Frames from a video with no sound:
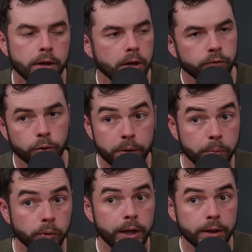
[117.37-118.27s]
for
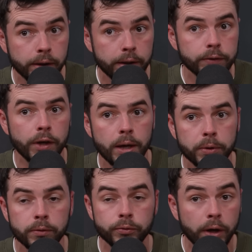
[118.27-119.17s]
people like Clay and Temp,
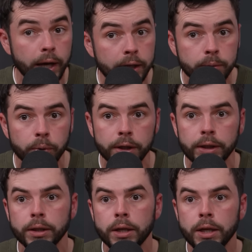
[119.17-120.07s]
and for
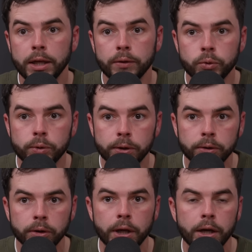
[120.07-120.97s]
anybody, if you can
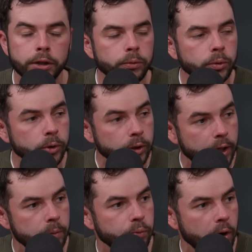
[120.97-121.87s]
learn how to
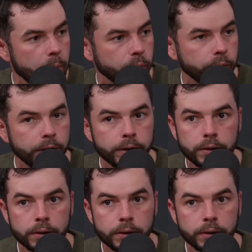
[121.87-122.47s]
communicate properly